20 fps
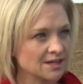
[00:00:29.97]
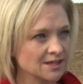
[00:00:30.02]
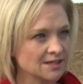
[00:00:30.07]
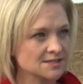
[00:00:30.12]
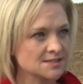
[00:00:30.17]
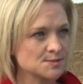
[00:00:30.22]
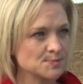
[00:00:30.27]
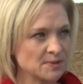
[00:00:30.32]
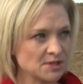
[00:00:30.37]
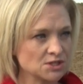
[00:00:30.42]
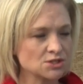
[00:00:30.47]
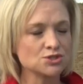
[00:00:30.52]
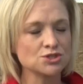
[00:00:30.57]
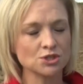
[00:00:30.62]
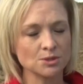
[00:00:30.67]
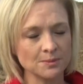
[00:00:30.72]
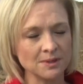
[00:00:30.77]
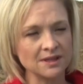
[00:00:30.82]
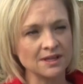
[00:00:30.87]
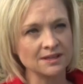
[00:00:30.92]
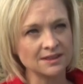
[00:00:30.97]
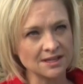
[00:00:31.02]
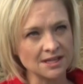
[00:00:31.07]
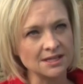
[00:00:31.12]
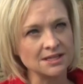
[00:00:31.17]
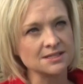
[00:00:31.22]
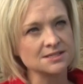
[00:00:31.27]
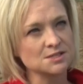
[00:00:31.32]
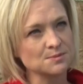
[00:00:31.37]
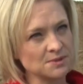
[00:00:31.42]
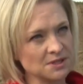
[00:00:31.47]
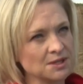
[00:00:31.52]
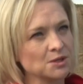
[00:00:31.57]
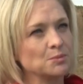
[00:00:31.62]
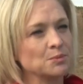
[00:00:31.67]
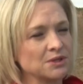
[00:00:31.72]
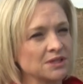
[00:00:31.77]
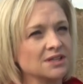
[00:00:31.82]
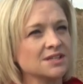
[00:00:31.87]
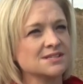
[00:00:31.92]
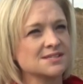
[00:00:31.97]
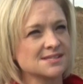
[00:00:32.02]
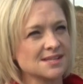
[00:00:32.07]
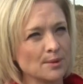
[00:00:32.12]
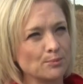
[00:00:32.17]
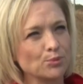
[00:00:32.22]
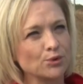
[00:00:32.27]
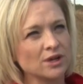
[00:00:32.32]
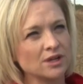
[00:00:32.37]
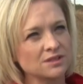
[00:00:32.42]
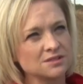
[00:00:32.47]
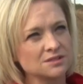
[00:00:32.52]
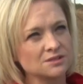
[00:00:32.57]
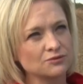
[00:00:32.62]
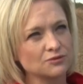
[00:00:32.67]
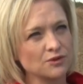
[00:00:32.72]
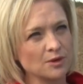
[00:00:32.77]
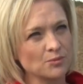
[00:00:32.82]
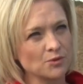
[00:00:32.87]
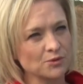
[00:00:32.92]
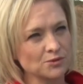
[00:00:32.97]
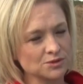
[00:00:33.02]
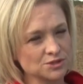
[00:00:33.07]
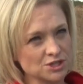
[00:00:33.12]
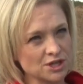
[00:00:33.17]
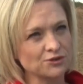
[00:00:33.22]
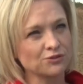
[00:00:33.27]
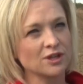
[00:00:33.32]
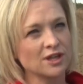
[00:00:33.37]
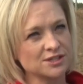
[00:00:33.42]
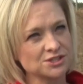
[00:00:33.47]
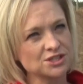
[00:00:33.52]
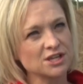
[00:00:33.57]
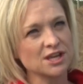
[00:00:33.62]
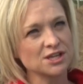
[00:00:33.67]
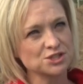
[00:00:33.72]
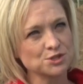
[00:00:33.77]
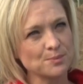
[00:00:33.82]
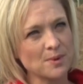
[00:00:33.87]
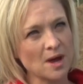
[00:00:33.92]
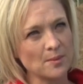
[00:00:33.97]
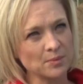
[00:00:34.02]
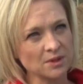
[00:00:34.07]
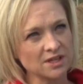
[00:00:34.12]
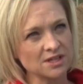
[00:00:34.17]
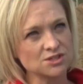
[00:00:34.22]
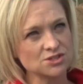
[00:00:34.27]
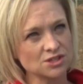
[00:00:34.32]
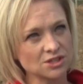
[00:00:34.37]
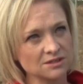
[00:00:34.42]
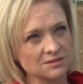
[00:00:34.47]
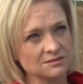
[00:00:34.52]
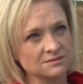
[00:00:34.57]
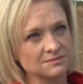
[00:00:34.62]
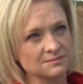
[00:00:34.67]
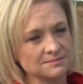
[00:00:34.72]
it's been determined that they need to be completely separate from the general education population.